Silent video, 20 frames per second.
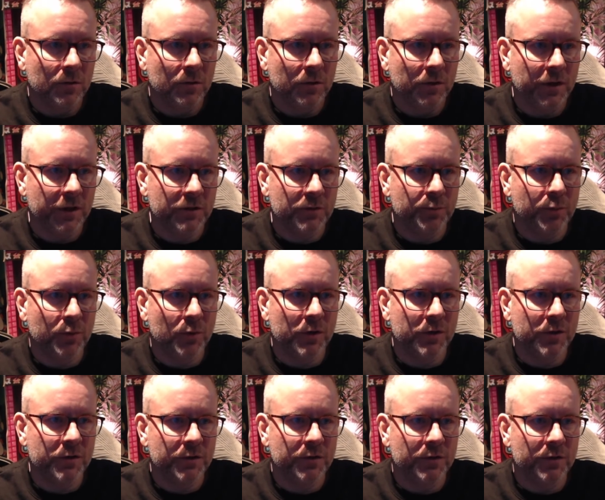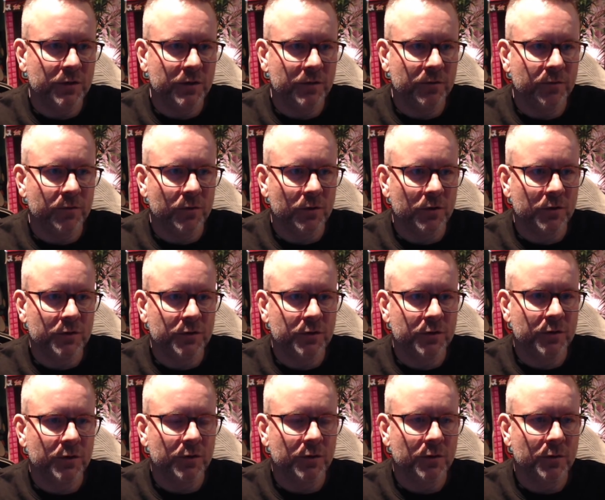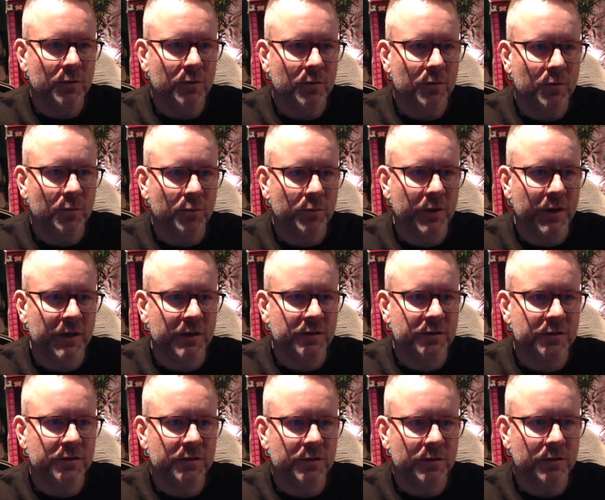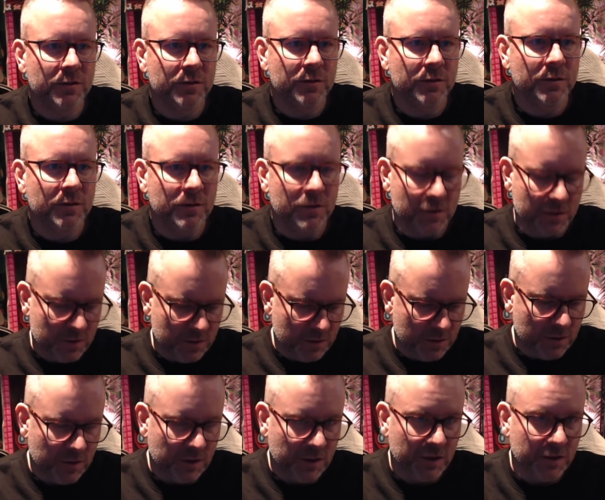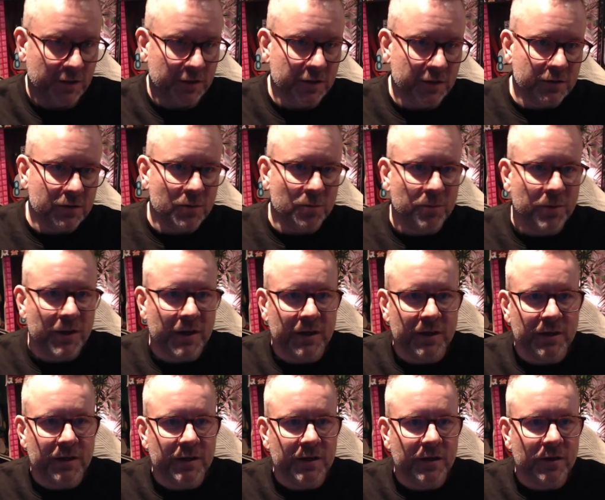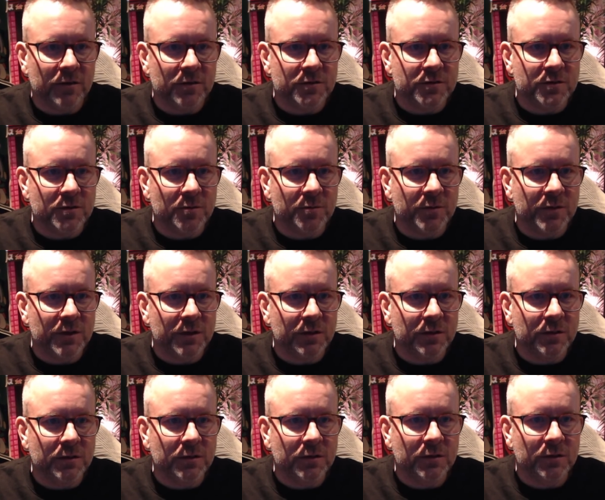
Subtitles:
Export default page. And it is complaining here on something.